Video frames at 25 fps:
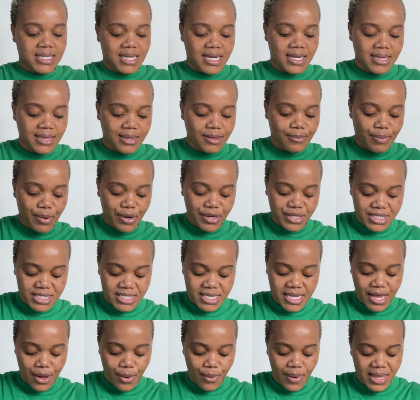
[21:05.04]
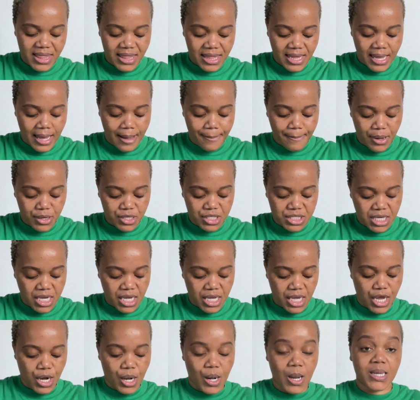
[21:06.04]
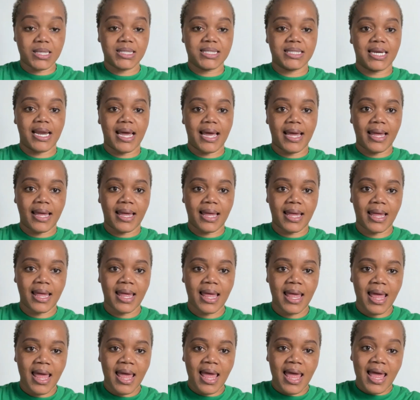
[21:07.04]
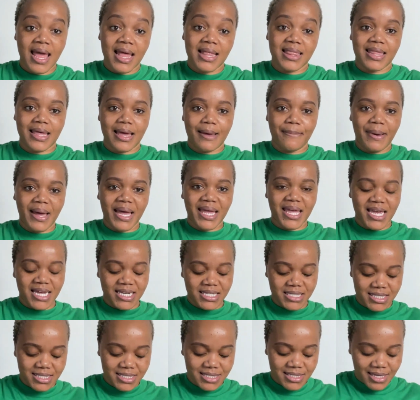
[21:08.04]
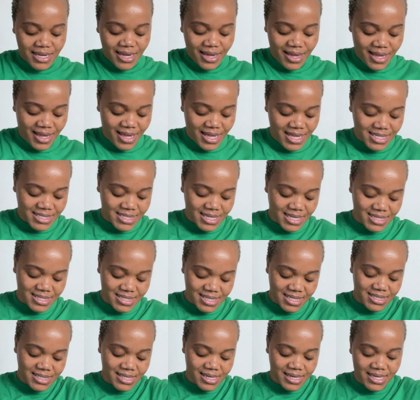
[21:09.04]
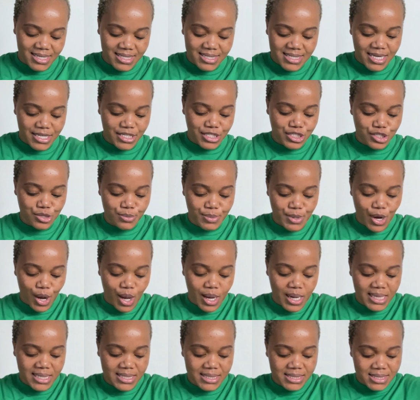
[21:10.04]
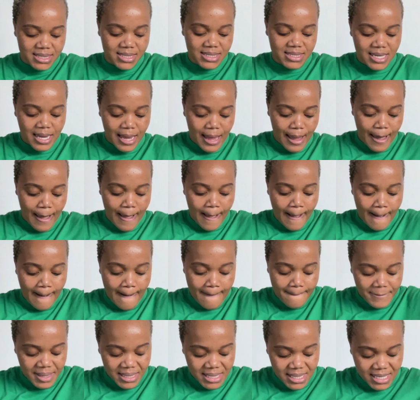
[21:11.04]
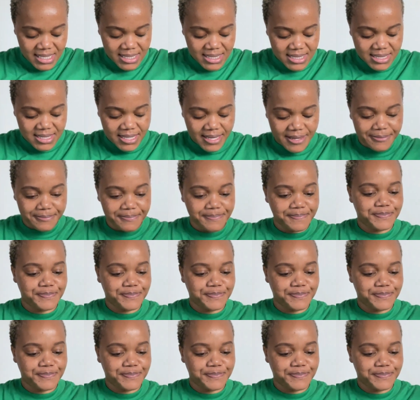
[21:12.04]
little box here. One thing about Take a Lot, ne? Their packaging is exaggerated, to be honest. But let's see.